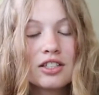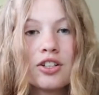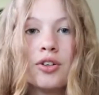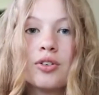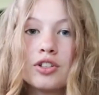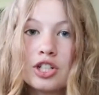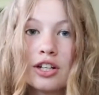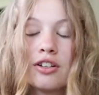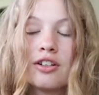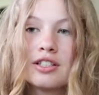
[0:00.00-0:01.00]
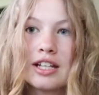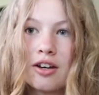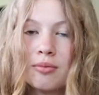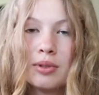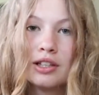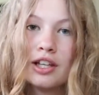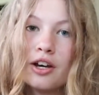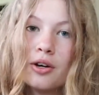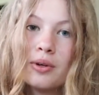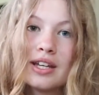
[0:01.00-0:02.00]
to their channel down below.